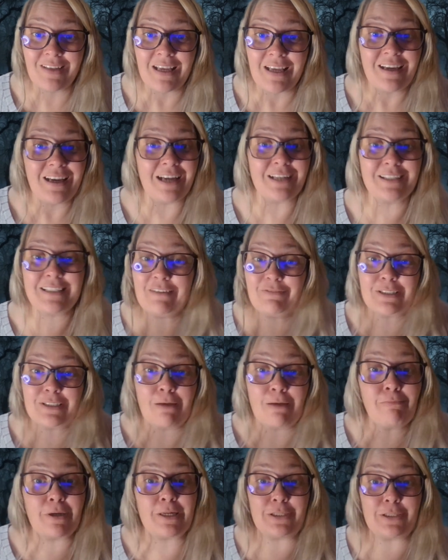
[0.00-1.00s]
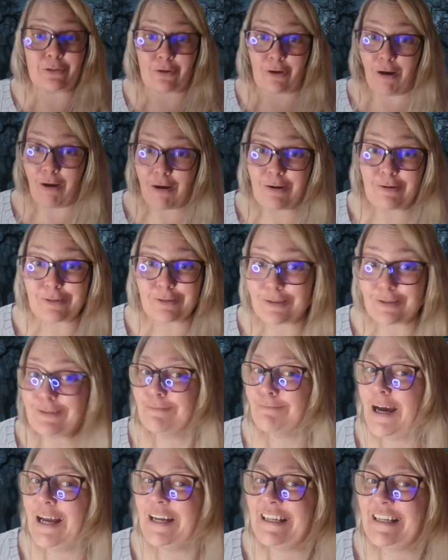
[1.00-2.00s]
and give somebody your
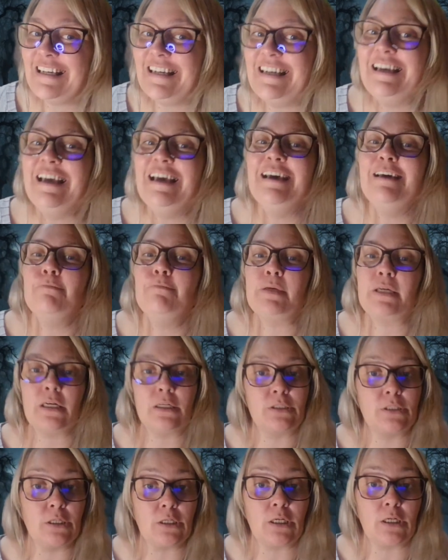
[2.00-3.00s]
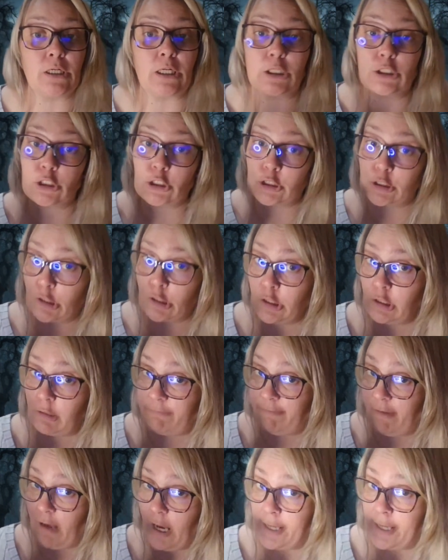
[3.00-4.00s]
hard-earned money because they're going to
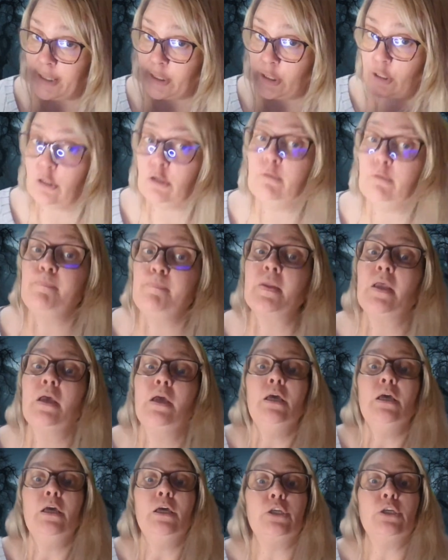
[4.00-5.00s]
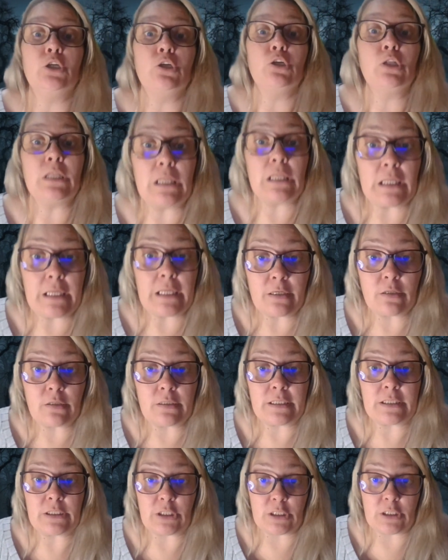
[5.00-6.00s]
certify you, you
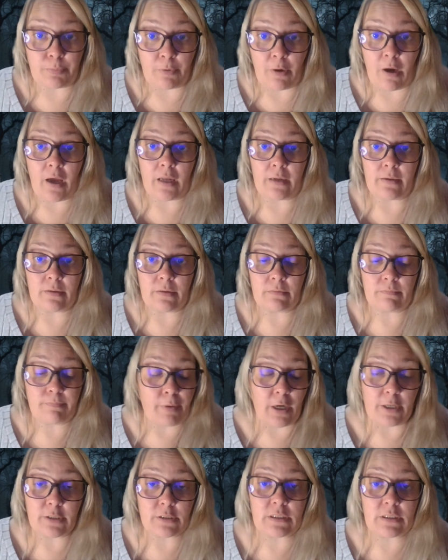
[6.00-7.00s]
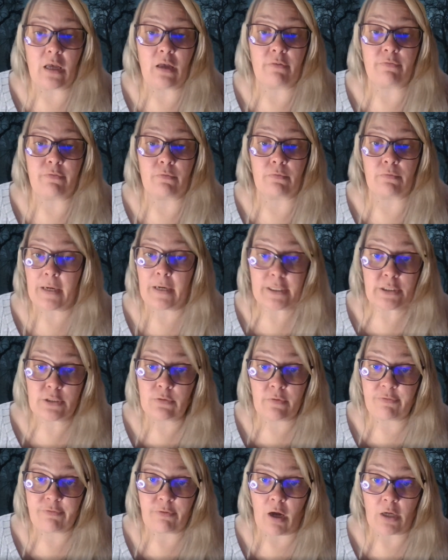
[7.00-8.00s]
literally just brought yourself right
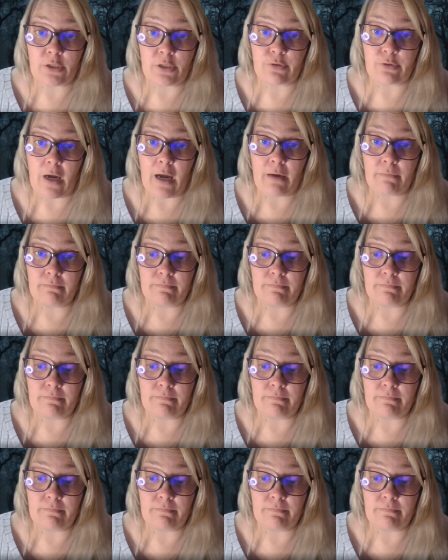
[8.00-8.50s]
into a fraud trap.